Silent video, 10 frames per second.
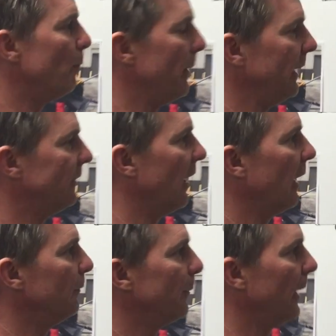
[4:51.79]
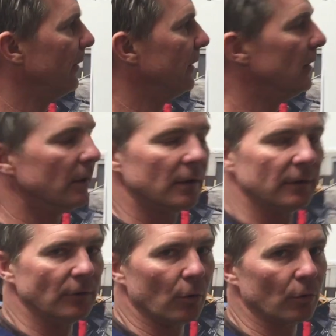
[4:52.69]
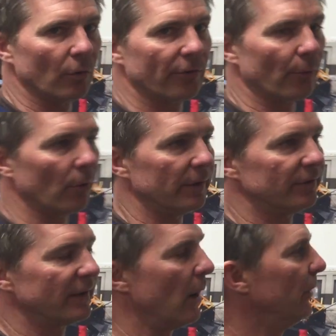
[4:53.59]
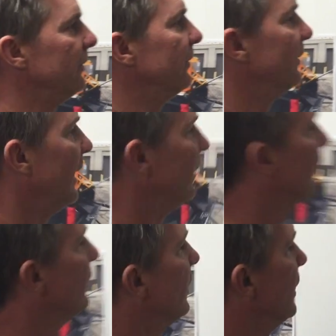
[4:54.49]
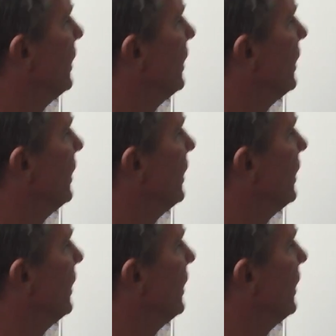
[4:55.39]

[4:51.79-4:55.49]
many times by the local authorities, counties, and states,